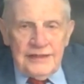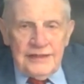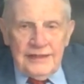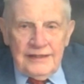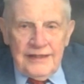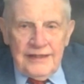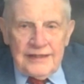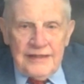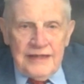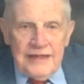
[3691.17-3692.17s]

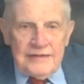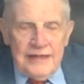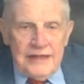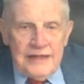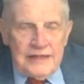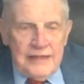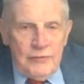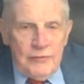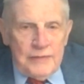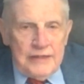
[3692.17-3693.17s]
And I think that
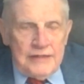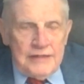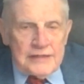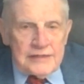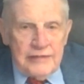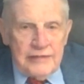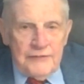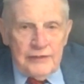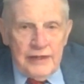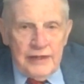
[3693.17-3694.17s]
will be necessary
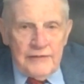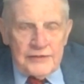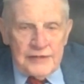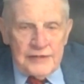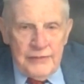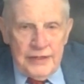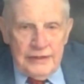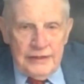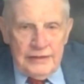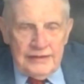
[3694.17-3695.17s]
for a lot of us so that we
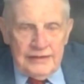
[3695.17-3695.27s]
can